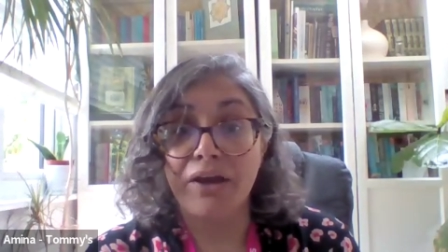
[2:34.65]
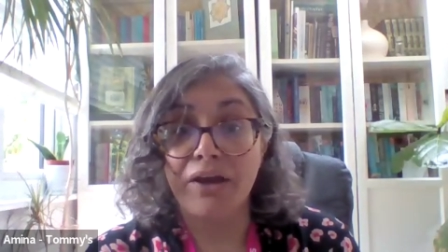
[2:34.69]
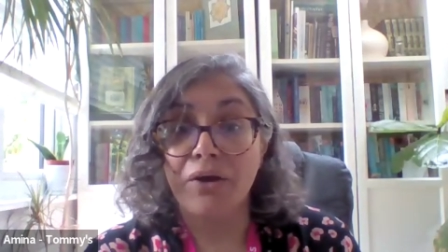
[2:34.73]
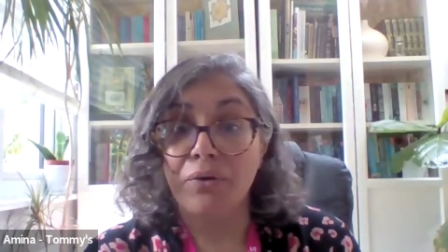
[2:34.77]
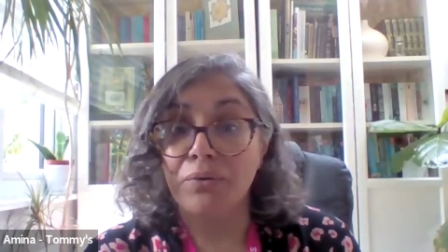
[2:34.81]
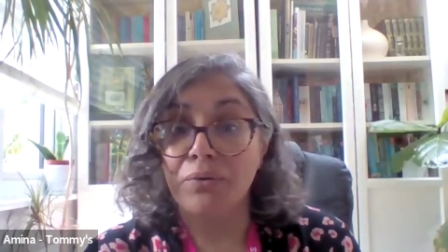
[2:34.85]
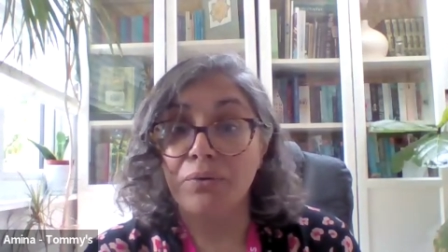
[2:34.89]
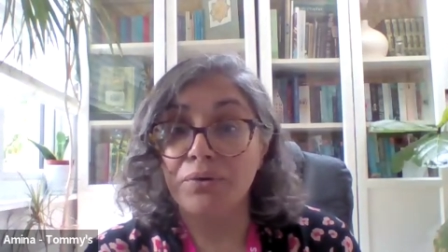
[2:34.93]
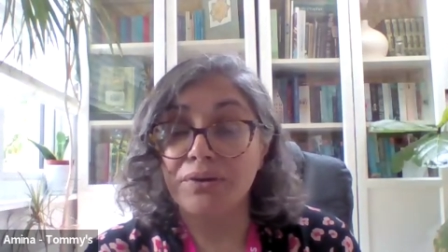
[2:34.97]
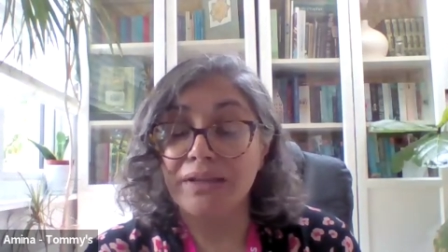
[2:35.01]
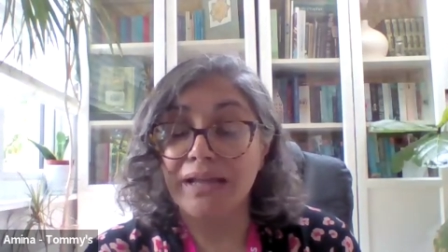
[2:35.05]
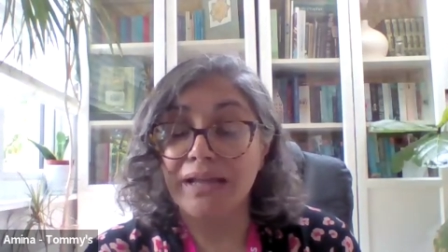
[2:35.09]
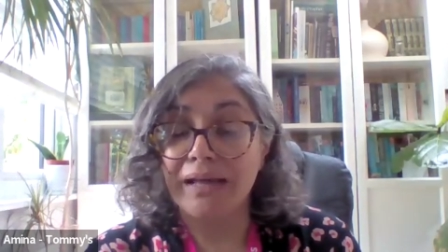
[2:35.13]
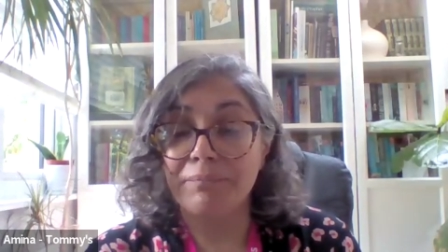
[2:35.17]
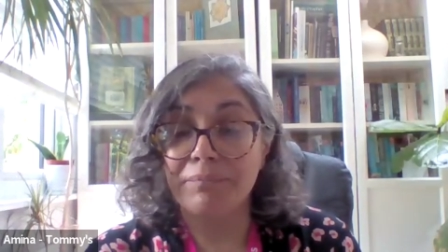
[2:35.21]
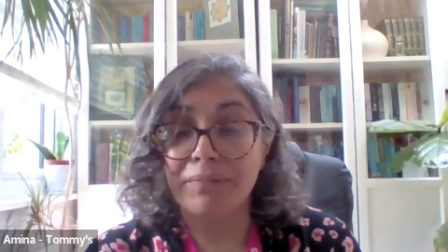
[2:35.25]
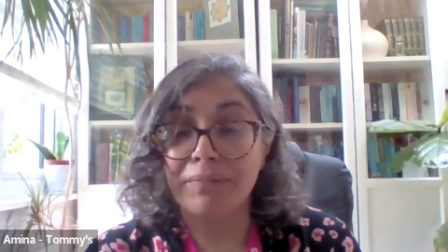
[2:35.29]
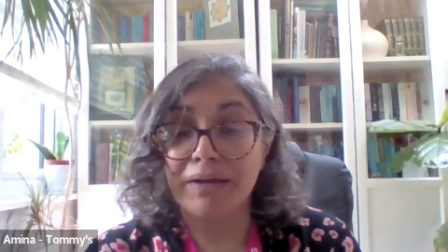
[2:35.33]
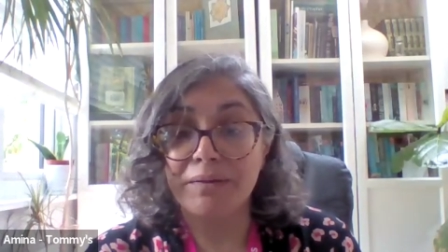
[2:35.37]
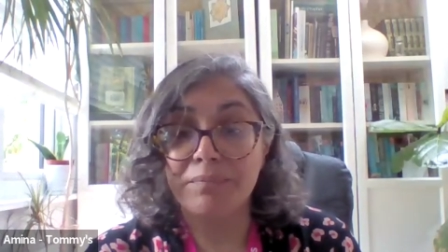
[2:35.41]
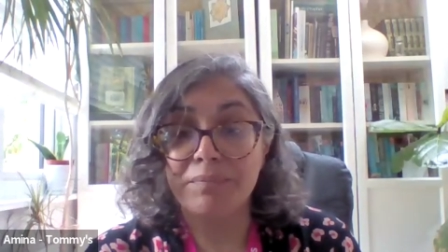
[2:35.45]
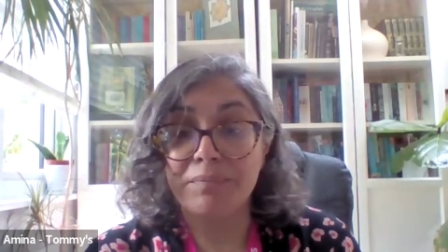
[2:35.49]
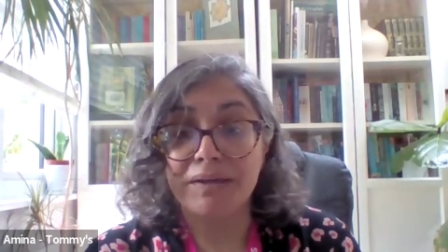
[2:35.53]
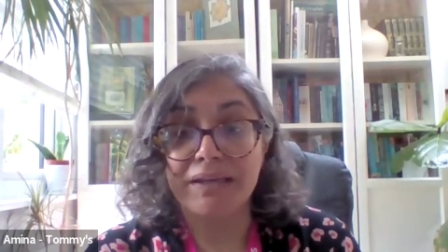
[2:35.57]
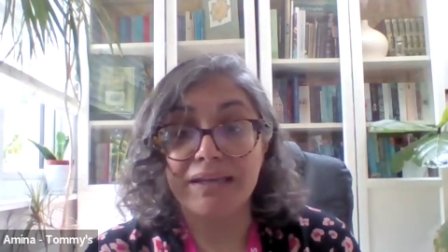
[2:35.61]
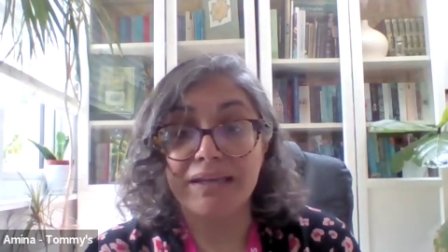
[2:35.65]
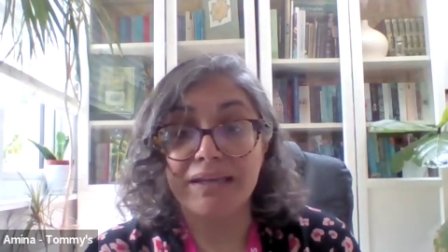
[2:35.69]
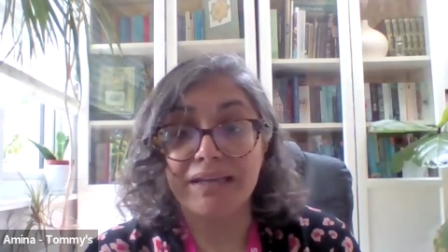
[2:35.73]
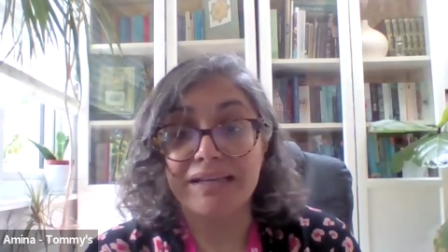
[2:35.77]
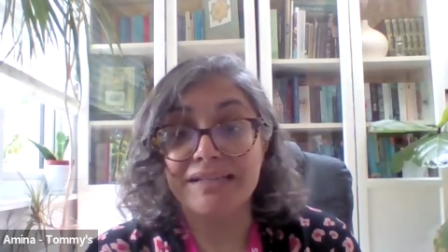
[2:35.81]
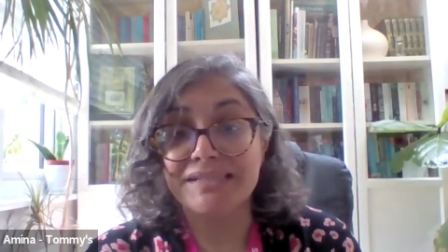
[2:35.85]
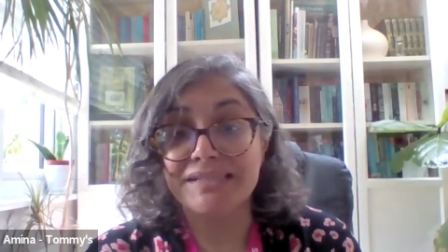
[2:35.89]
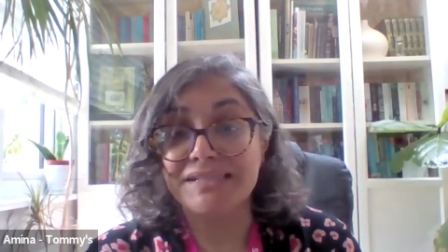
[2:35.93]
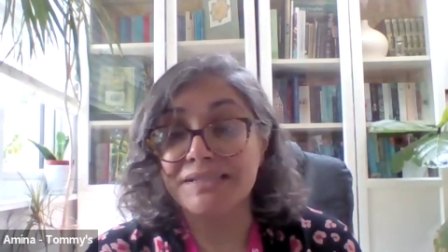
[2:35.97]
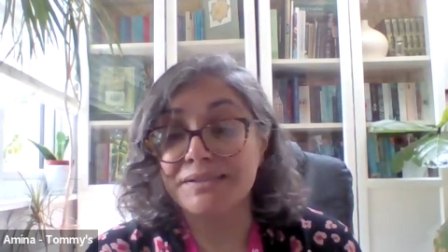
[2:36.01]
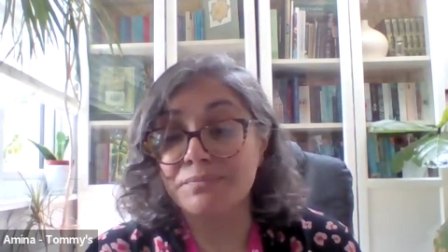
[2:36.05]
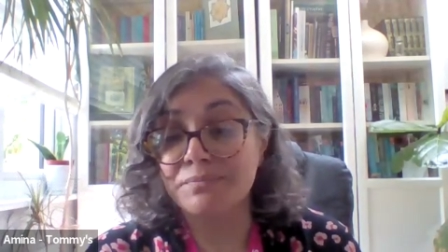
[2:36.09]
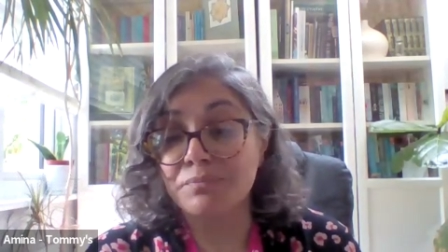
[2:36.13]
or that baby
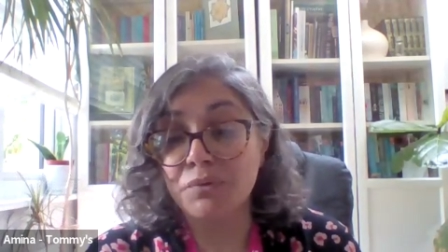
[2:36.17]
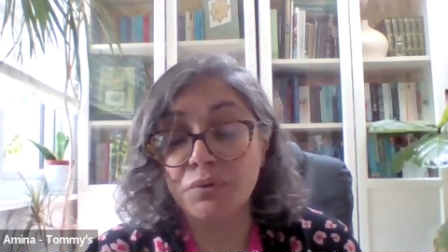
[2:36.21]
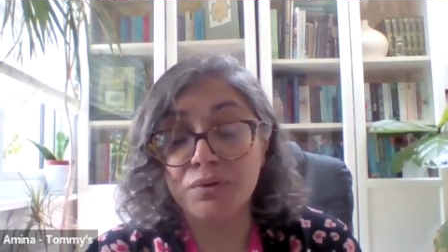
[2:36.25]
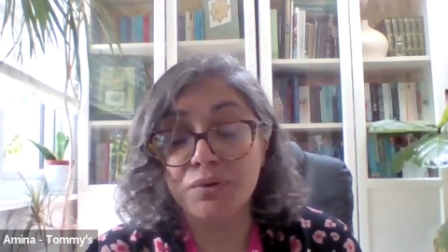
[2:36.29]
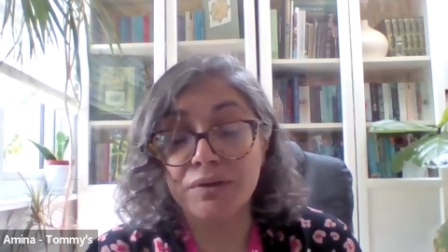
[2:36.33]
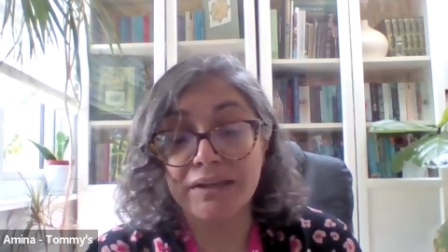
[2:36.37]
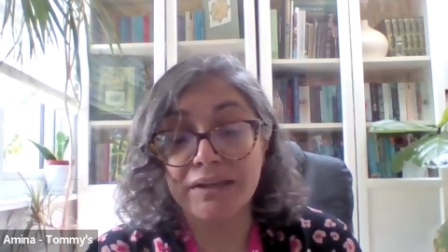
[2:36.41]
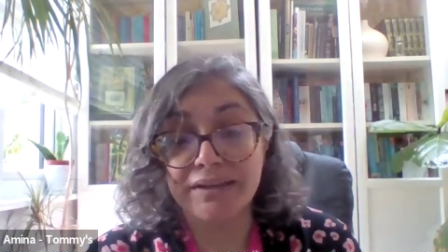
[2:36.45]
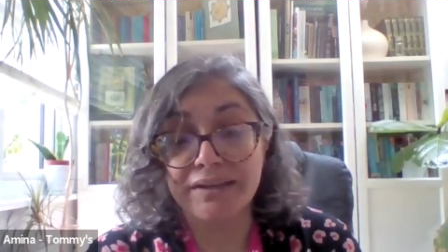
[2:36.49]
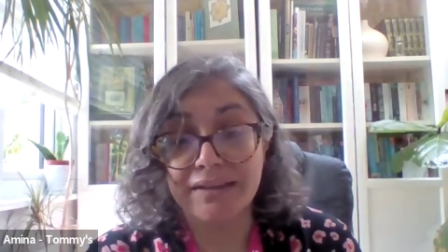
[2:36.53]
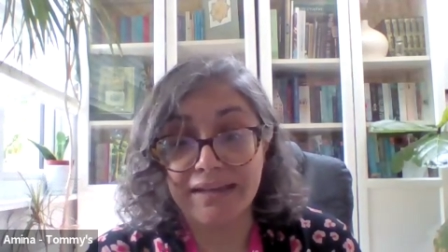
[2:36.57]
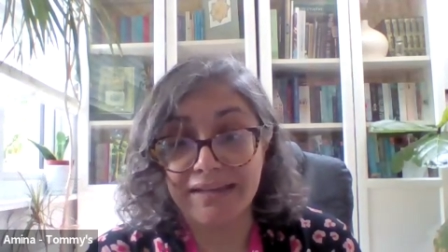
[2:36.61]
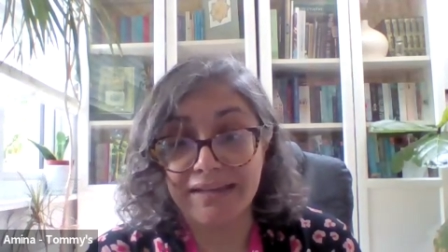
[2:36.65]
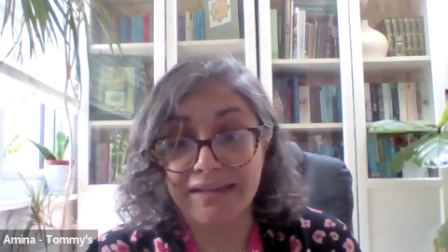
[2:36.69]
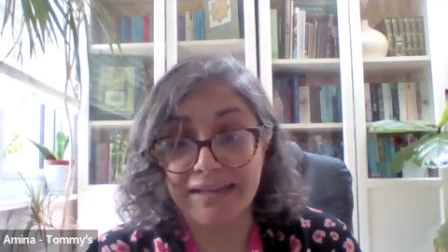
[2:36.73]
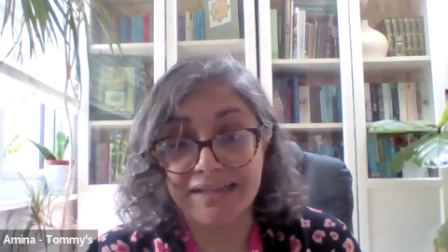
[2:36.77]
is smaller than